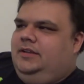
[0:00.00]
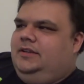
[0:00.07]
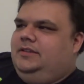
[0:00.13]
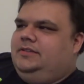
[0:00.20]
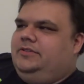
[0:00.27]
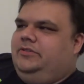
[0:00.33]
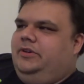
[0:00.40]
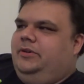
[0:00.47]

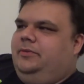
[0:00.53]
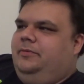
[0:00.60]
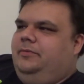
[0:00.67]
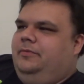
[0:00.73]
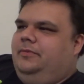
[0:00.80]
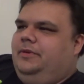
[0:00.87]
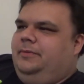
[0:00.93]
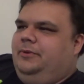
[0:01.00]
So
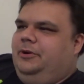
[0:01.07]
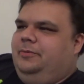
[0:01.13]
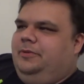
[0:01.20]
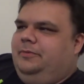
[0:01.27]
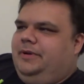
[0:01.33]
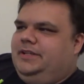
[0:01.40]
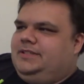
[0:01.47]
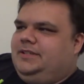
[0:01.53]
I'm hoping
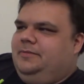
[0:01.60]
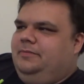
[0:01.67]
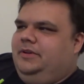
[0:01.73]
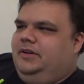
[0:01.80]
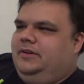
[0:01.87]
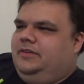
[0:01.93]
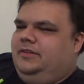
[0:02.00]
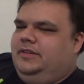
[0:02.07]
by some
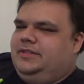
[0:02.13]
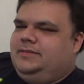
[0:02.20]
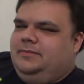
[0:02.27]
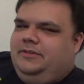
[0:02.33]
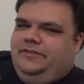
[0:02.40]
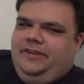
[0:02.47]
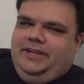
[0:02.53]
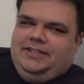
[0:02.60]
miracle this
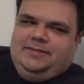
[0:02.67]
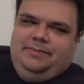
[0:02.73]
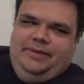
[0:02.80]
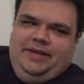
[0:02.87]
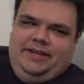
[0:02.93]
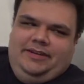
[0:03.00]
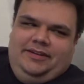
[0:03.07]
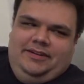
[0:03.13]
movie gets
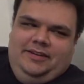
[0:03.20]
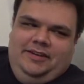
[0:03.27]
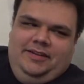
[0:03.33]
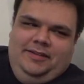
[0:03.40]
better.